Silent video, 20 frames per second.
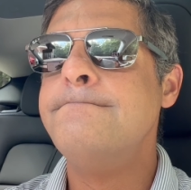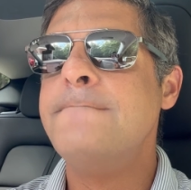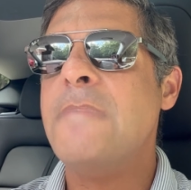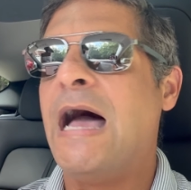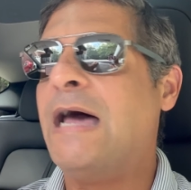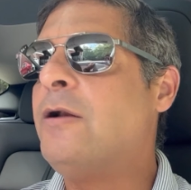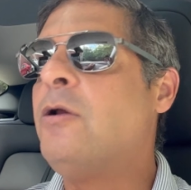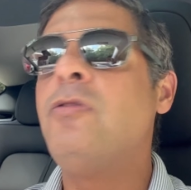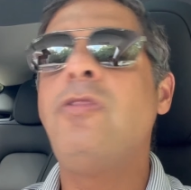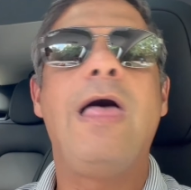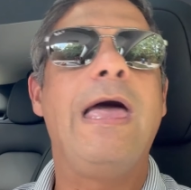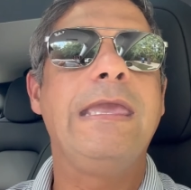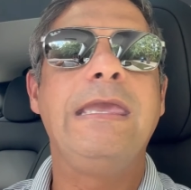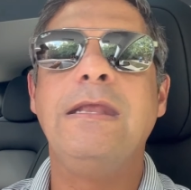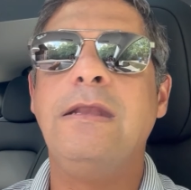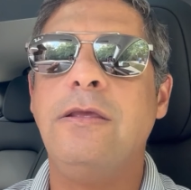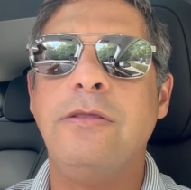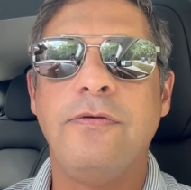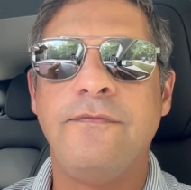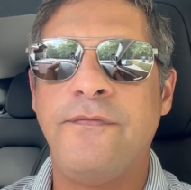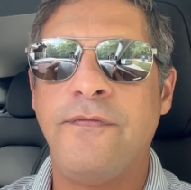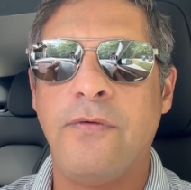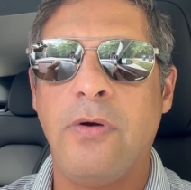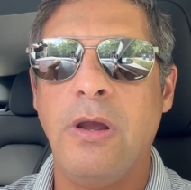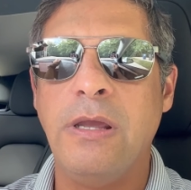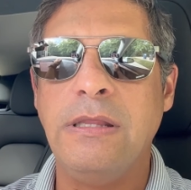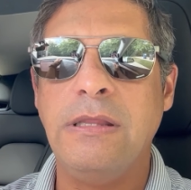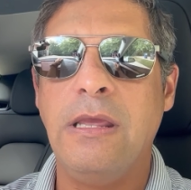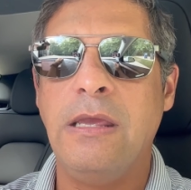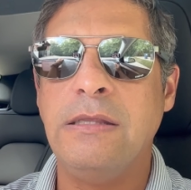don't like it
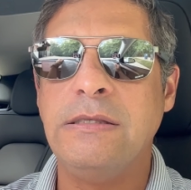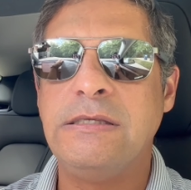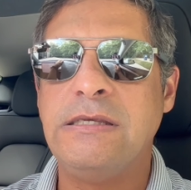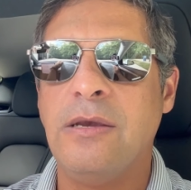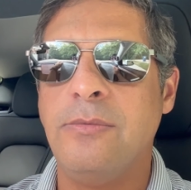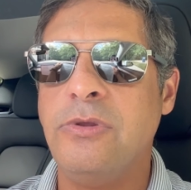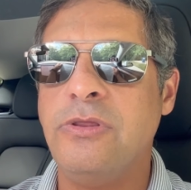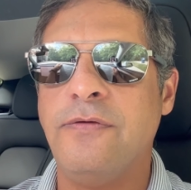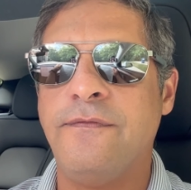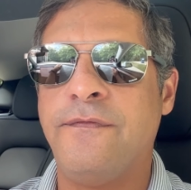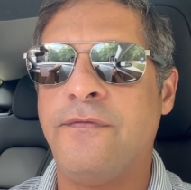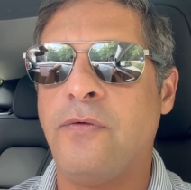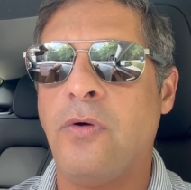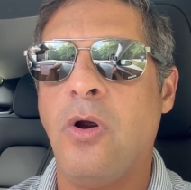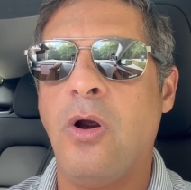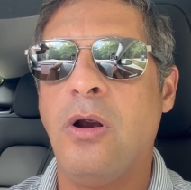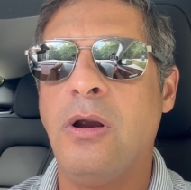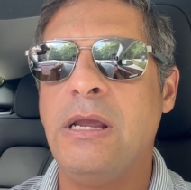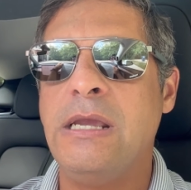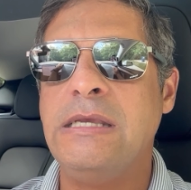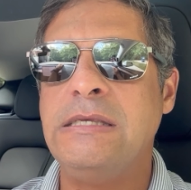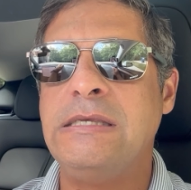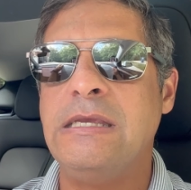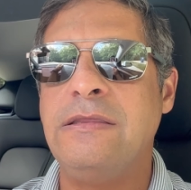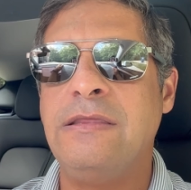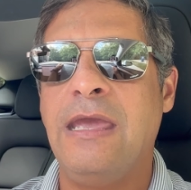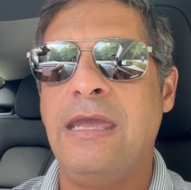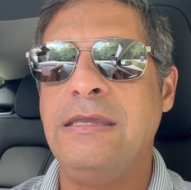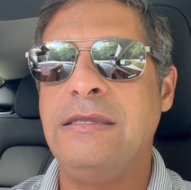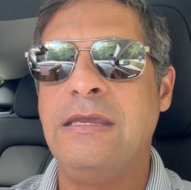in some of the Ferraris that
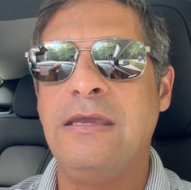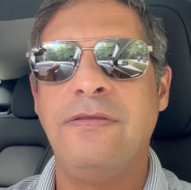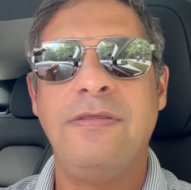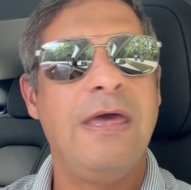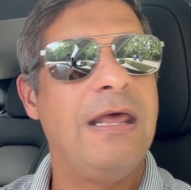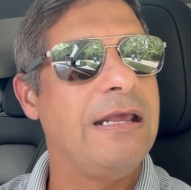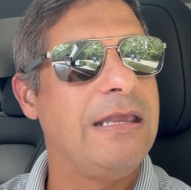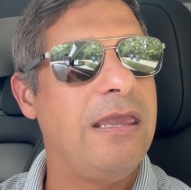they did that.